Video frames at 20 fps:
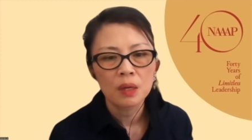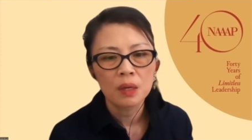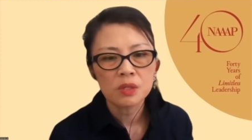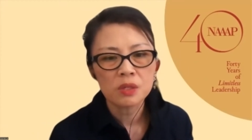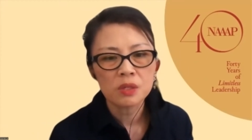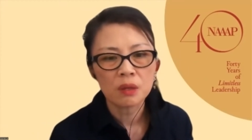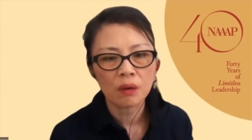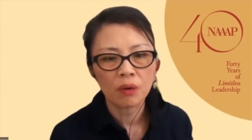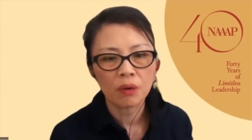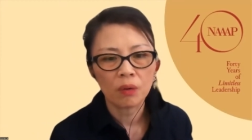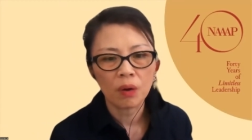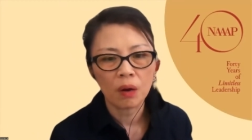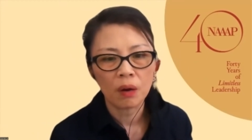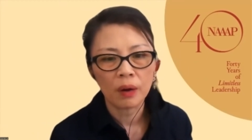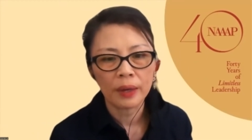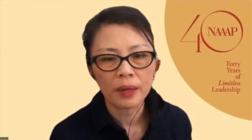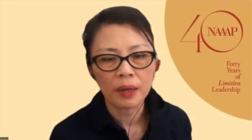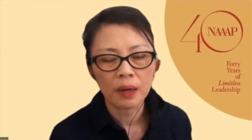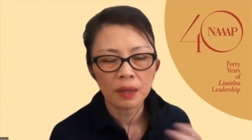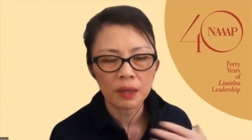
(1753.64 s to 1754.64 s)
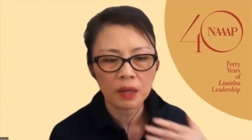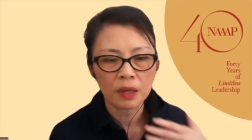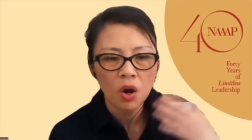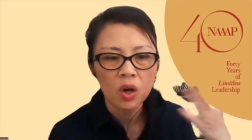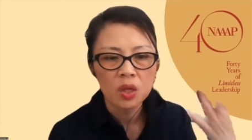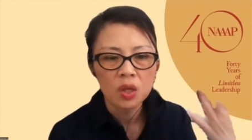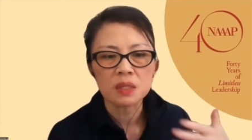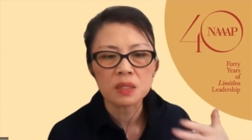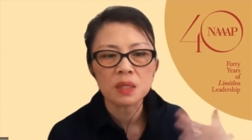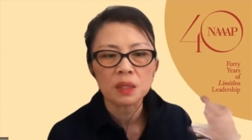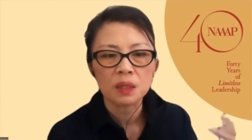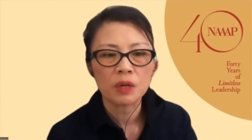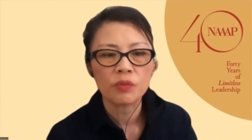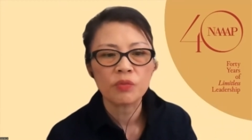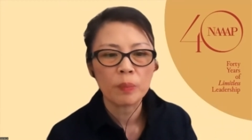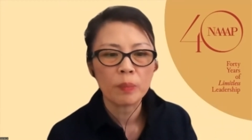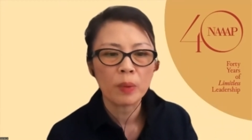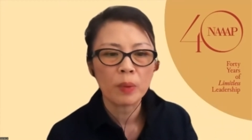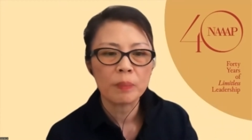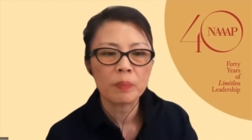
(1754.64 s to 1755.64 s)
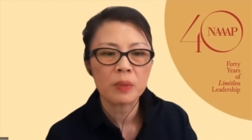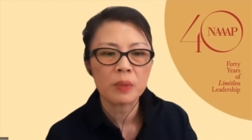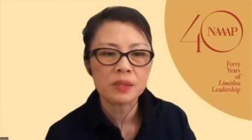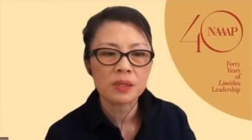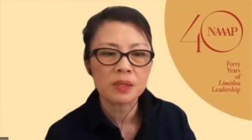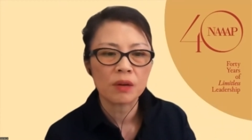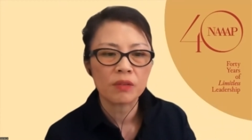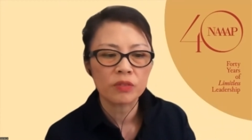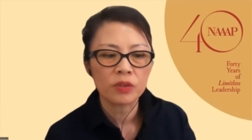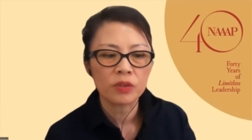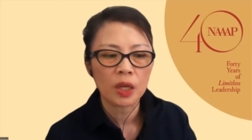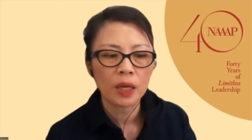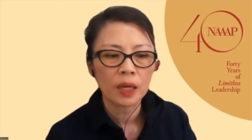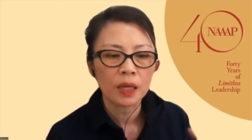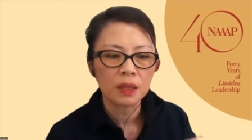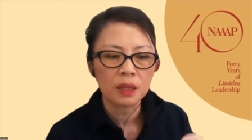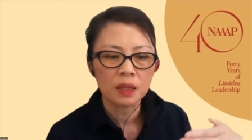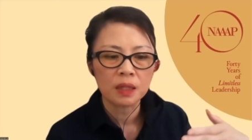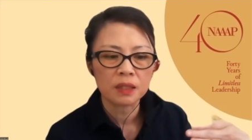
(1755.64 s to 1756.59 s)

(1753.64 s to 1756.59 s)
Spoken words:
So I constantly remind myself, okay,